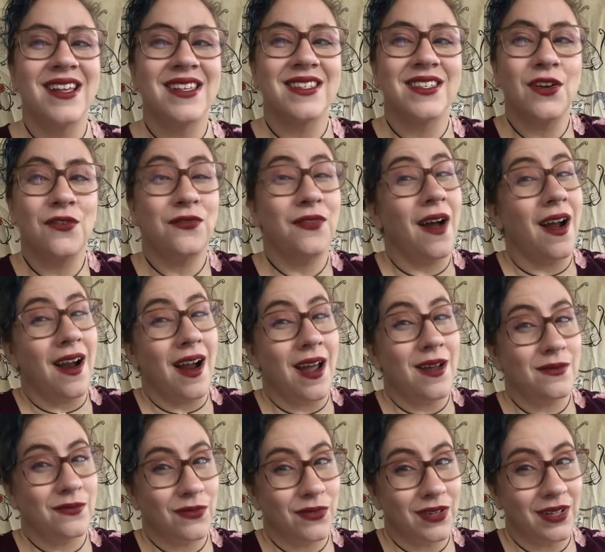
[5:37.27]
So far
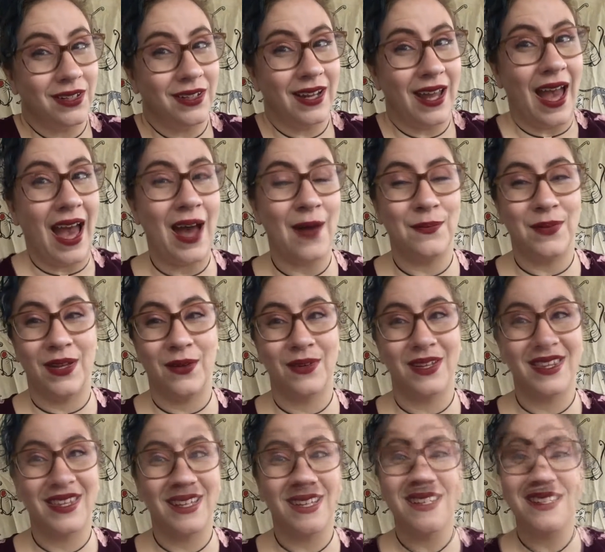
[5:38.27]
I'm really happy
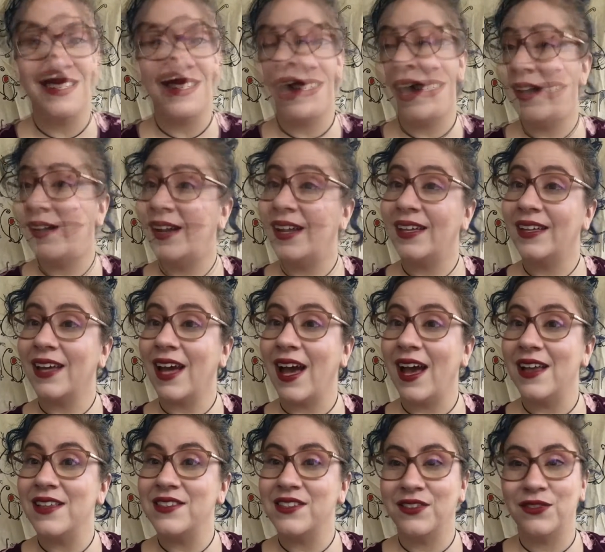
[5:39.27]
with it. All right,
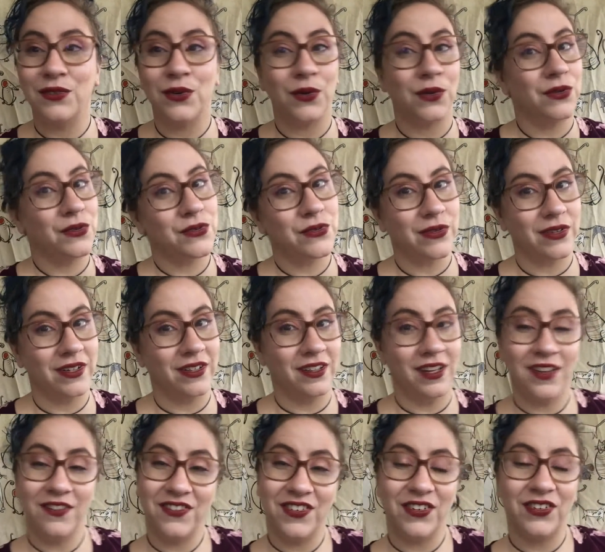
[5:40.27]
guys, you know the drill.
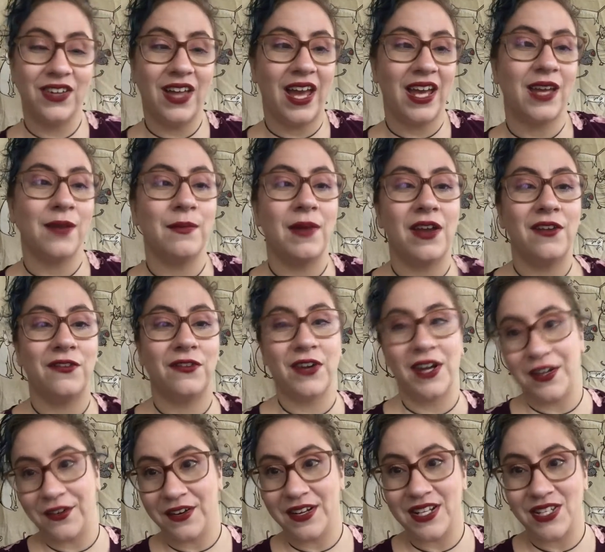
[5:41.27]
If you like my
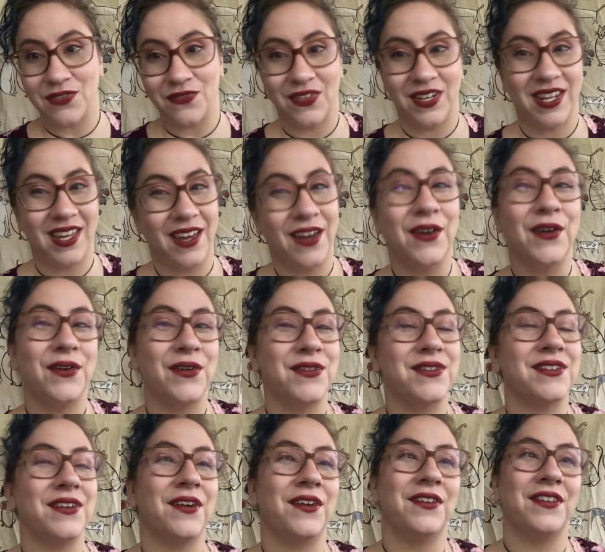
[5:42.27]
fragrance
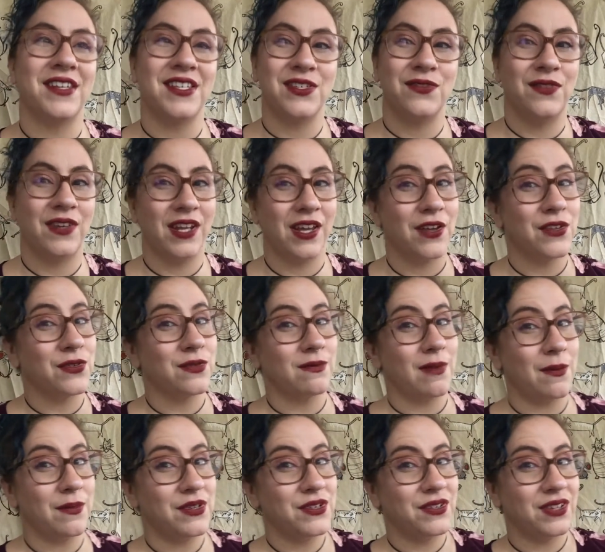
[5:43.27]
videos or this video,
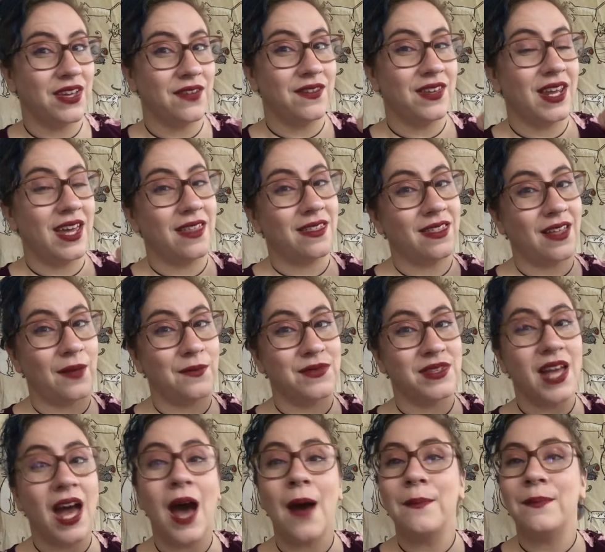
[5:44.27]
remember to give it a
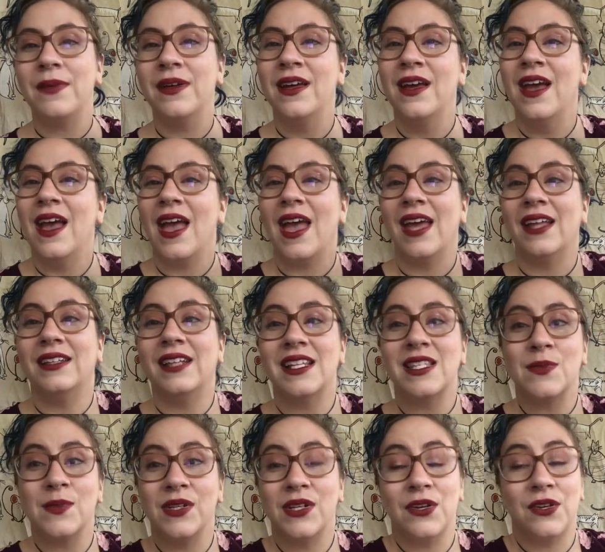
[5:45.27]
thumbs up. It
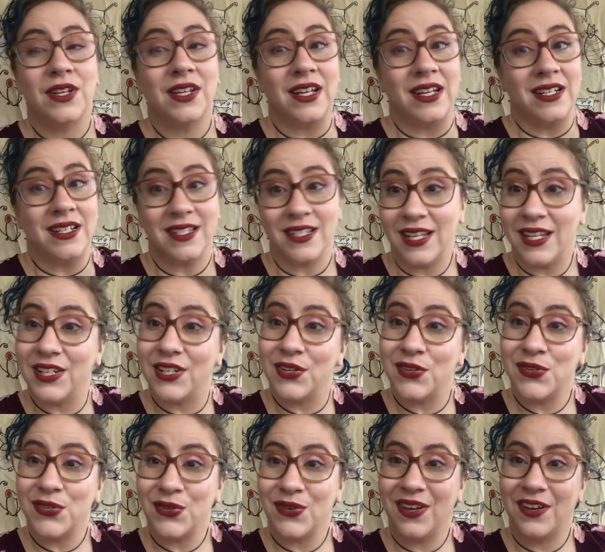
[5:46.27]
lets me know to
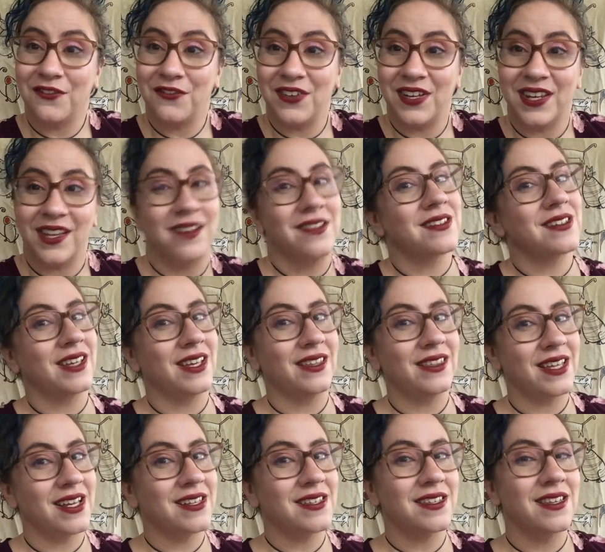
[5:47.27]
continue doing videos
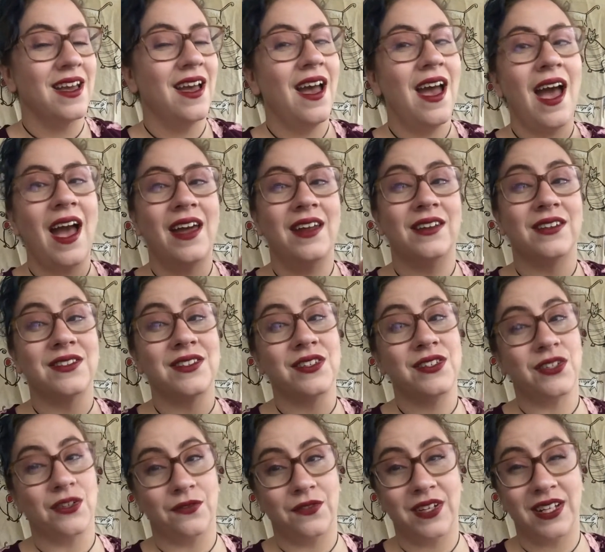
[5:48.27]
like this, and also
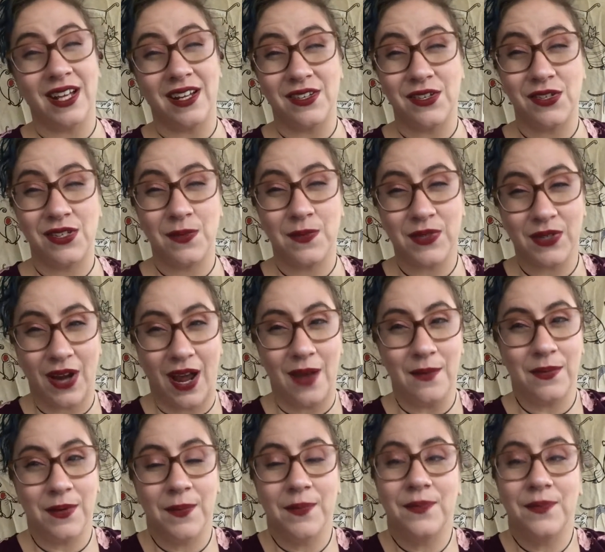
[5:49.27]
don't forget to subscribe.